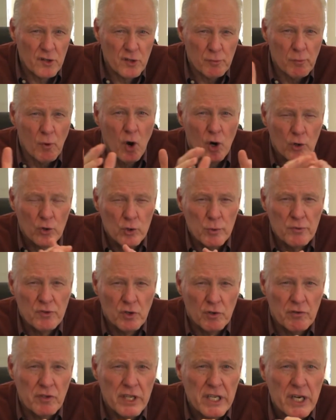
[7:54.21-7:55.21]
small groups
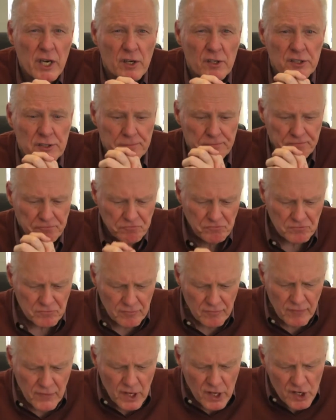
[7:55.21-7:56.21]
over the years
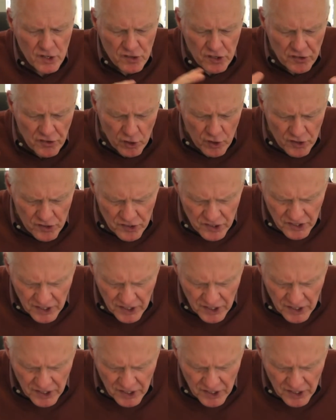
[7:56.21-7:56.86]
is that there is a